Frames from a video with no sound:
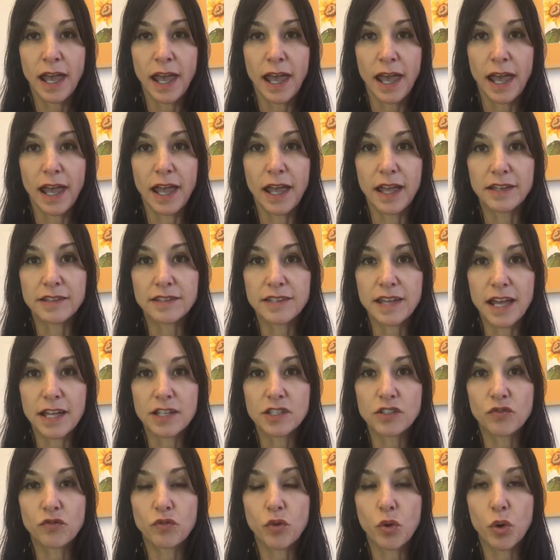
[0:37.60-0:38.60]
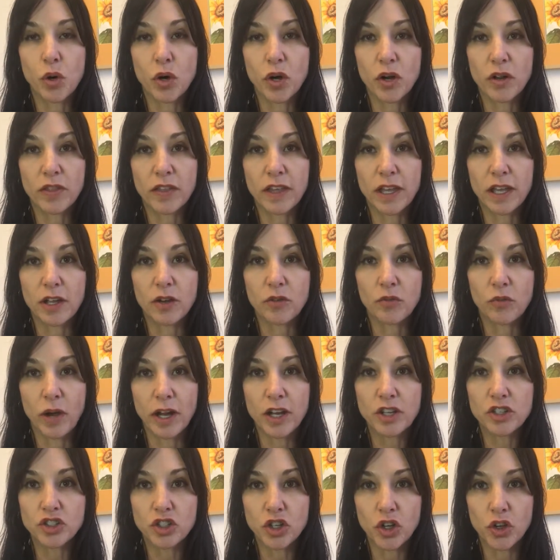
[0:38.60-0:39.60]
It tests for the
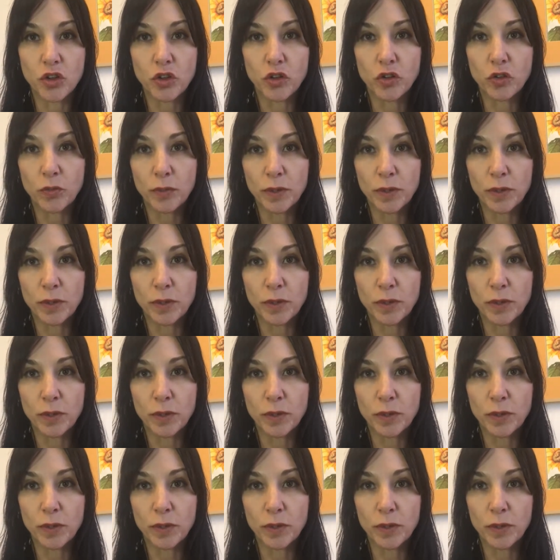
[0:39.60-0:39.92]
ratios